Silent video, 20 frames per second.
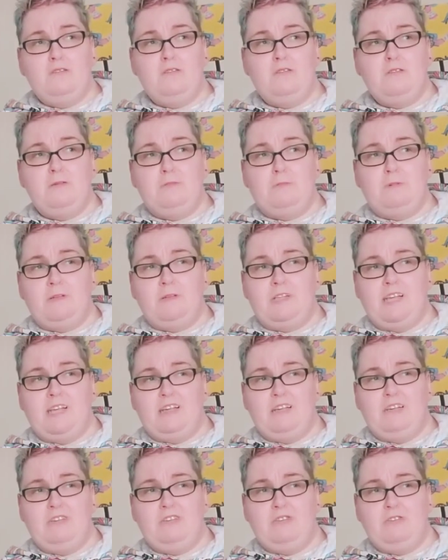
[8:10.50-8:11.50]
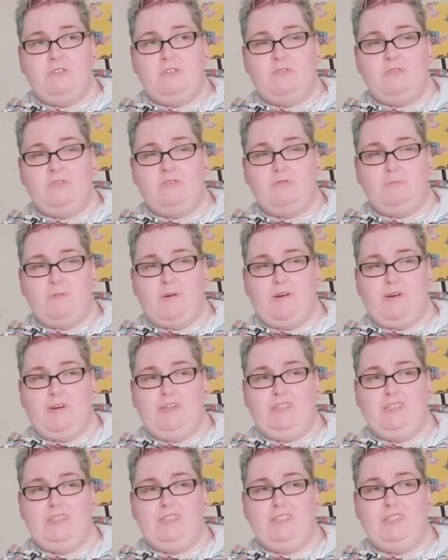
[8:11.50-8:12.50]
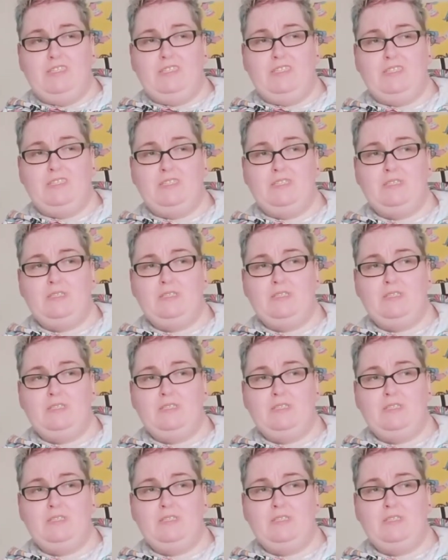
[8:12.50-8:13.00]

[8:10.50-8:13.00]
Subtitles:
the potential of spillages